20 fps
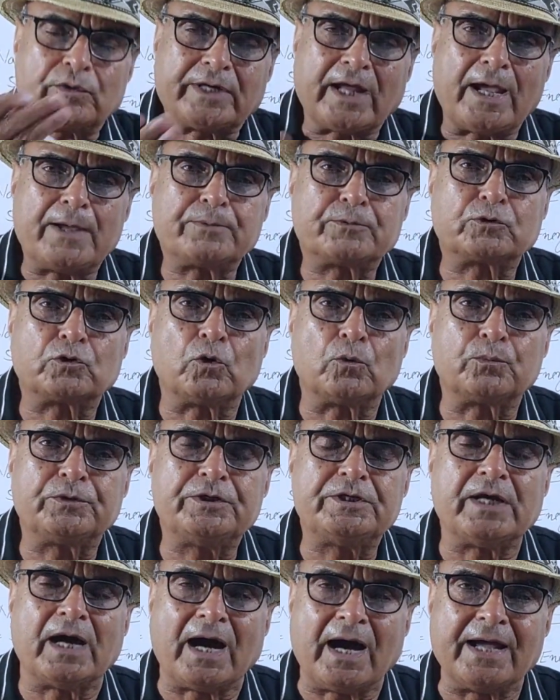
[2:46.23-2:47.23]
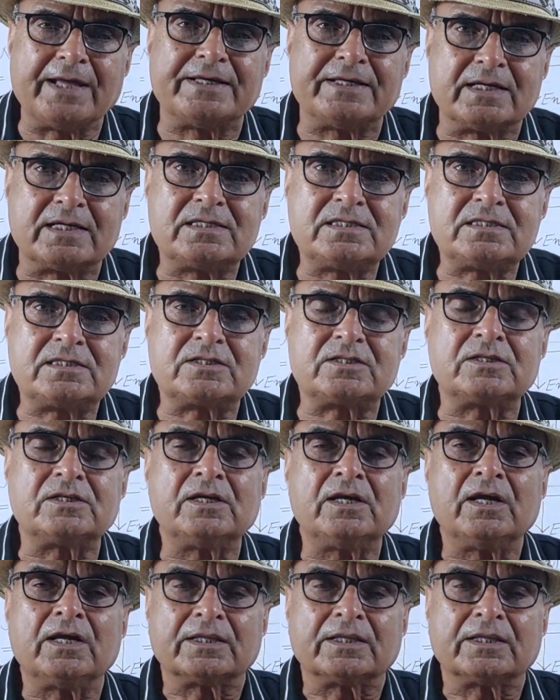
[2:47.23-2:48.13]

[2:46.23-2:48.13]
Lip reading: types of the ions,